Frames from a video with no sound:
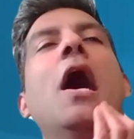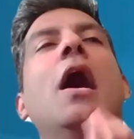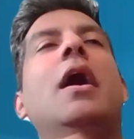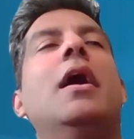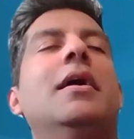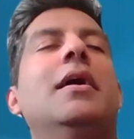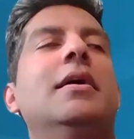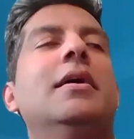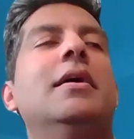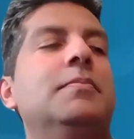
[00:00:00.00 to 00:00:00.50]

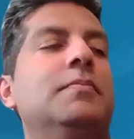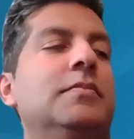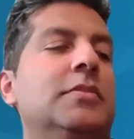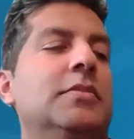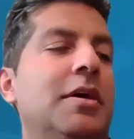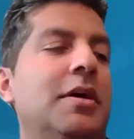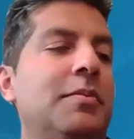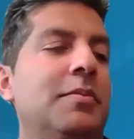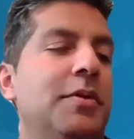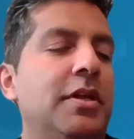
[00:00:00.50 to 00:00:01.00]
I
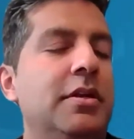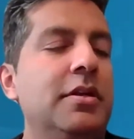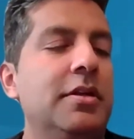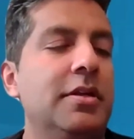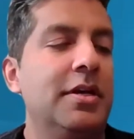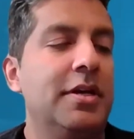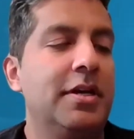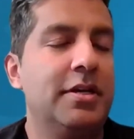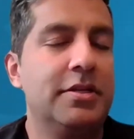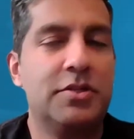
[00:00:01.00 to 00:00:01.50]

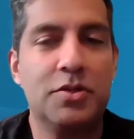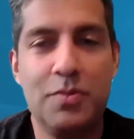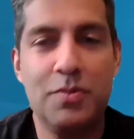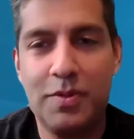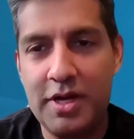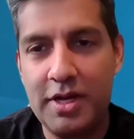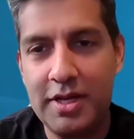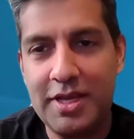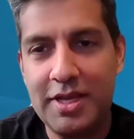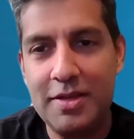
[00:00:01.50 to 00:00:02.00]
mean, so
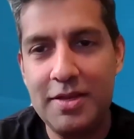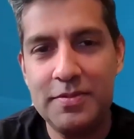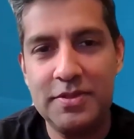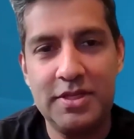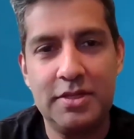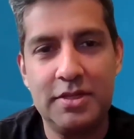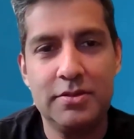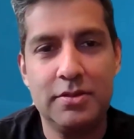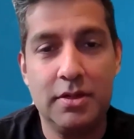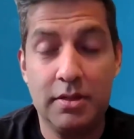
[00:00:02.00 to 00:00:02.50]
when I came to
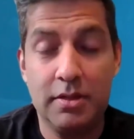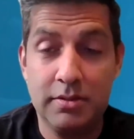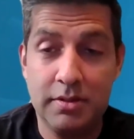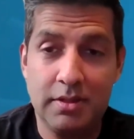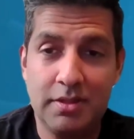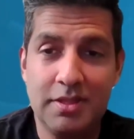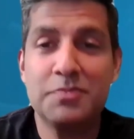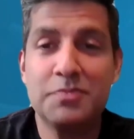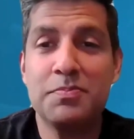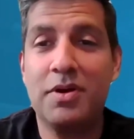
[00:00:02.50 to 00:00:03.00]
Zayzoon, I was
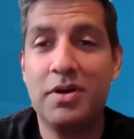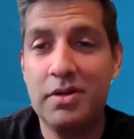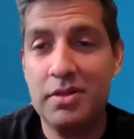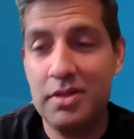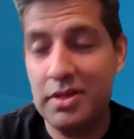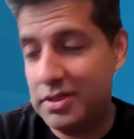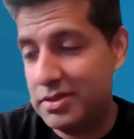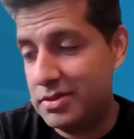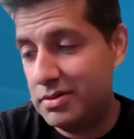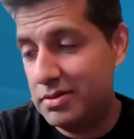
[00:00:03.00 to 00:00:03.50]
like, this partner
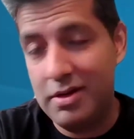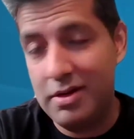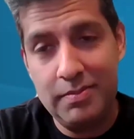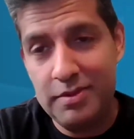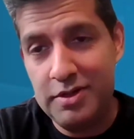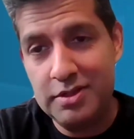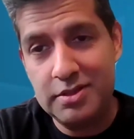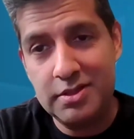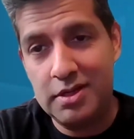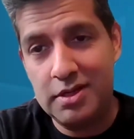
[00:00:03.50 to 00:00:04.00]
thing is great,
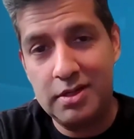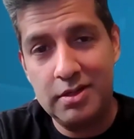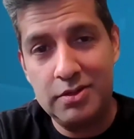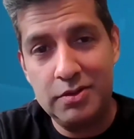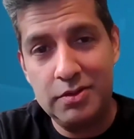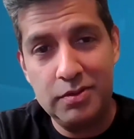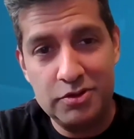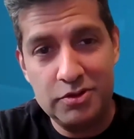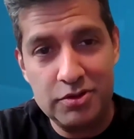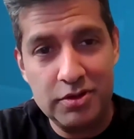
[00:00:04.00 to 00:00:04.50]
but it's not going to
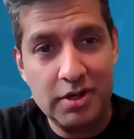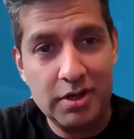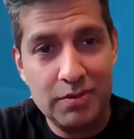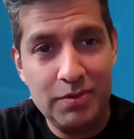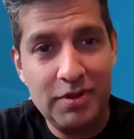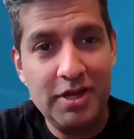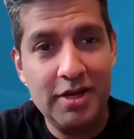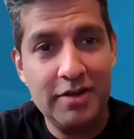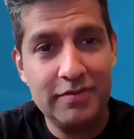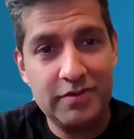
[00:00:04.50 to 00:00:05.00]
do the trick.
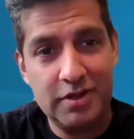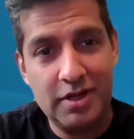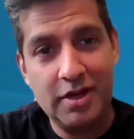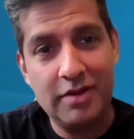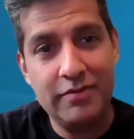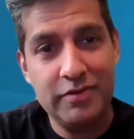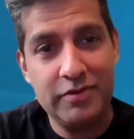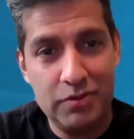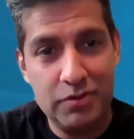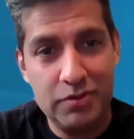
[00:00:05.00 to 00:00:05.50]
We have to
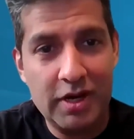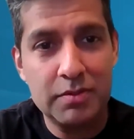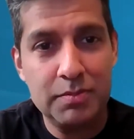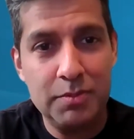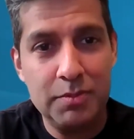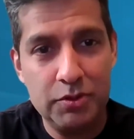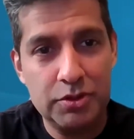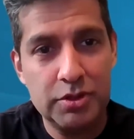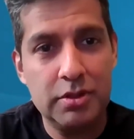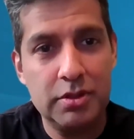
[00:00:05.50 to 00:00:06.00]
have a direct
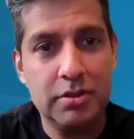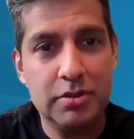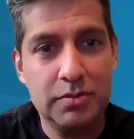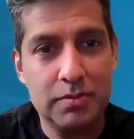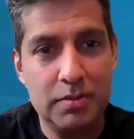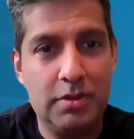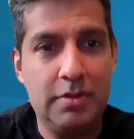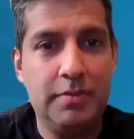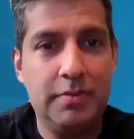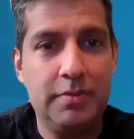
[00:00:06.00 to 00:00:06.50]
motion as
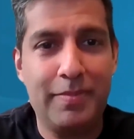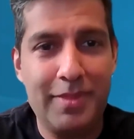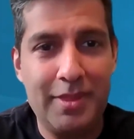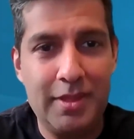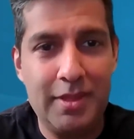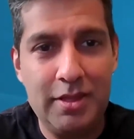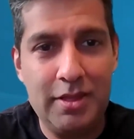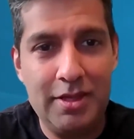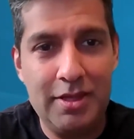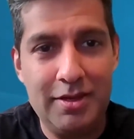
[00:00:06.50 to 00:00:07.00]
well.
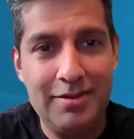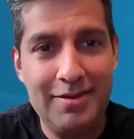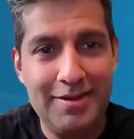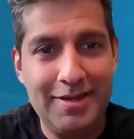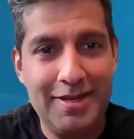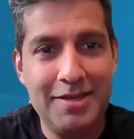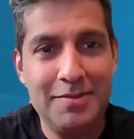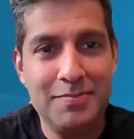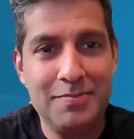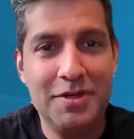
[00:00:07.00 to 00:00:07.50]
And then
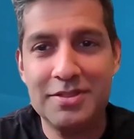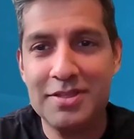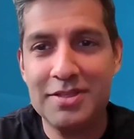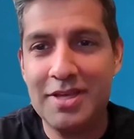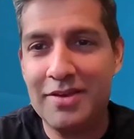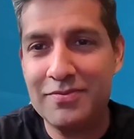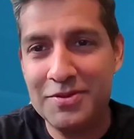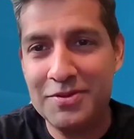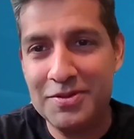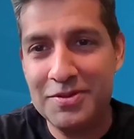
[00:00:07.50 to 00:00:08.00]
8 months
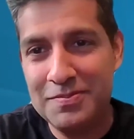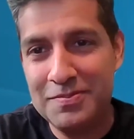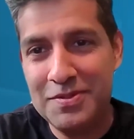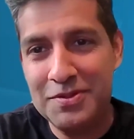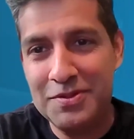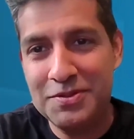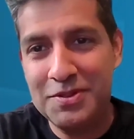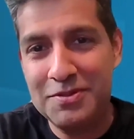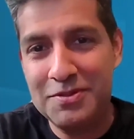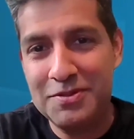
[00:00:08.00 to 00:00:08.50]
after
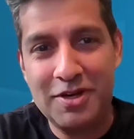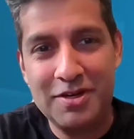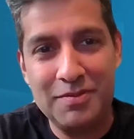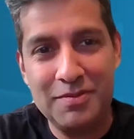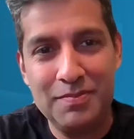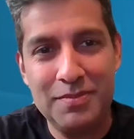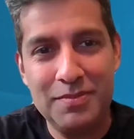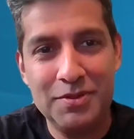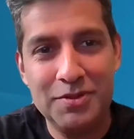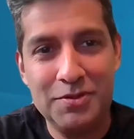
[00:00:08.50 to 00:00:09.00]
tried to
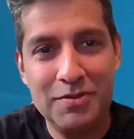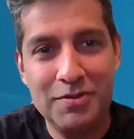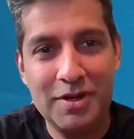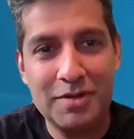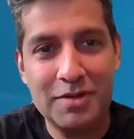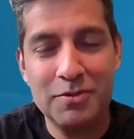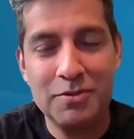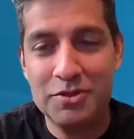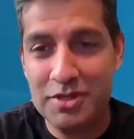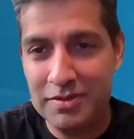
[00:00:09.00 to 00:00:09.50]
build the
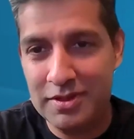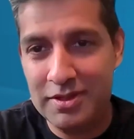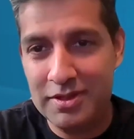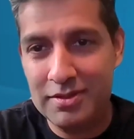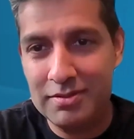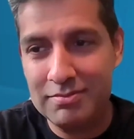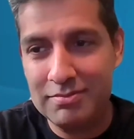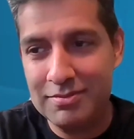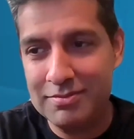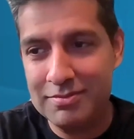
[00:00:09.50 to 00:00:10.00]
direct motion, I was
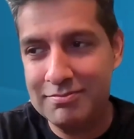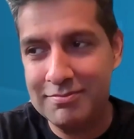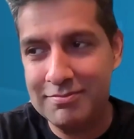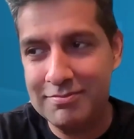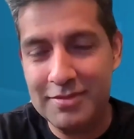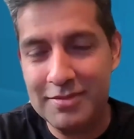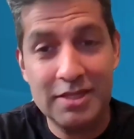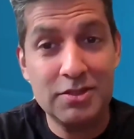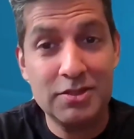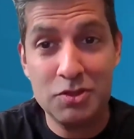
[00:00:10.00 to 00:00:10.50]
like,
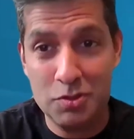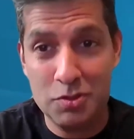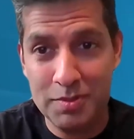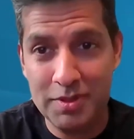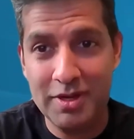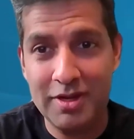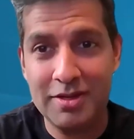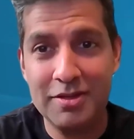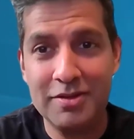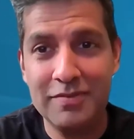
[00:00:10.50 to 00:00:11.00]
that's stupid.
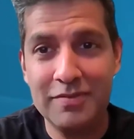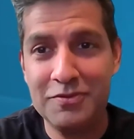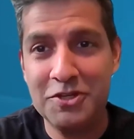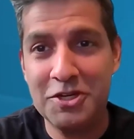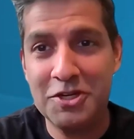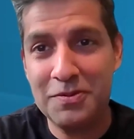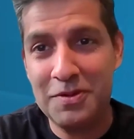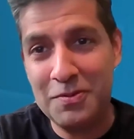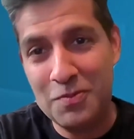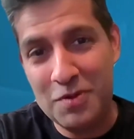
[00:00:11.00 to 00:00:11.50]
I could have
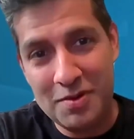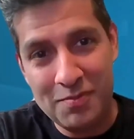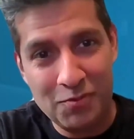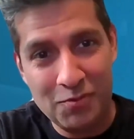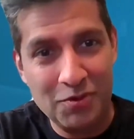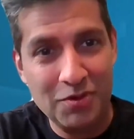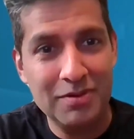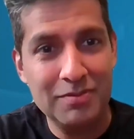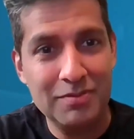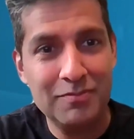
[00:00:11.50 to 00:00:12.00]
generated way
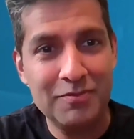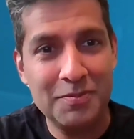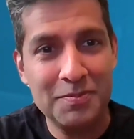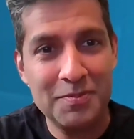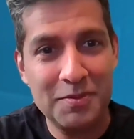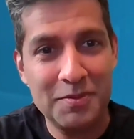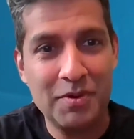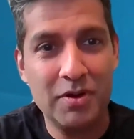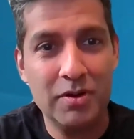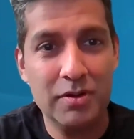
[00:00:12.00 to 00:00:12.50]
more from
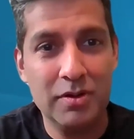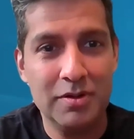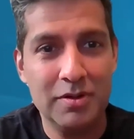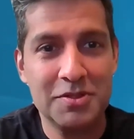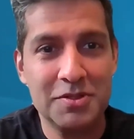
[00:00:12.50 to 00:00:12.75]
the partner.